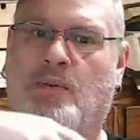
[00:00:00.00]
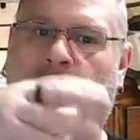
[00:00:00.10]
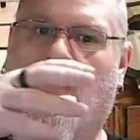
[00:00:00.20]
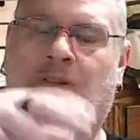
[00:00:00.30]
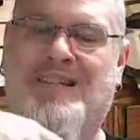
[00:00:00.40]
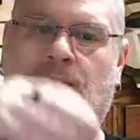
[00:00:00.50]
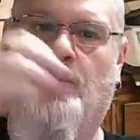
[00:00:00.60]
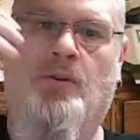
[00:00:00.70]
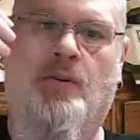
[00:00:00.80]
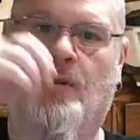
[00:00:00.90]
For
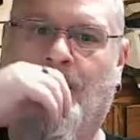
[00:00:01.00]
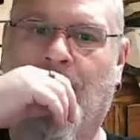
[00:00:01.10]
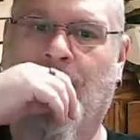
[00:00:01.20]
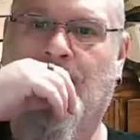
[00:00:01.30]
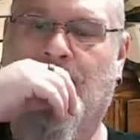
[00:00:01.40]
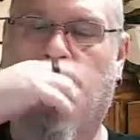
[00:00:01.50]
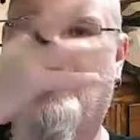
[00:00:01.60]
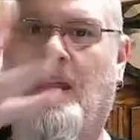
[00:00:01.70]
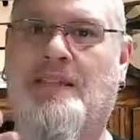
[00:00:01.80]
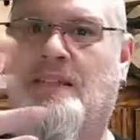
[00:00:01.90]
example, in some
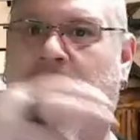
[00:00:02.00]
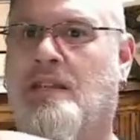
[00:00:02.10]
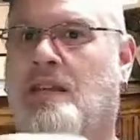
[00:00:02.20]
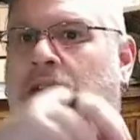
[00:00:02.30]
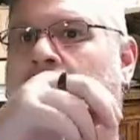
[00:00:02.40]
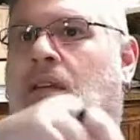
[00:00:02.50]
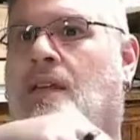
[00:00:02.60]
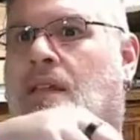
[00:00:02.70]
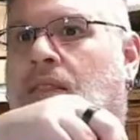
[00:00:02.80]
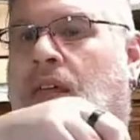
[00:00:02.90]
cases,
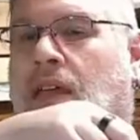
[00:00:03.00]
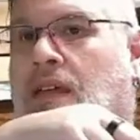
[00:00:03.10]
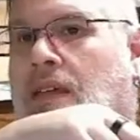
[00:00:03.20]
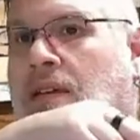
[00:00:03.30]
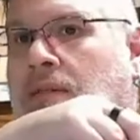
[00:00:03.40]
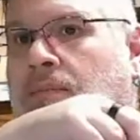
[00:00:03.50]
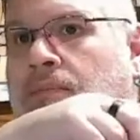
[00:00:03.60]
they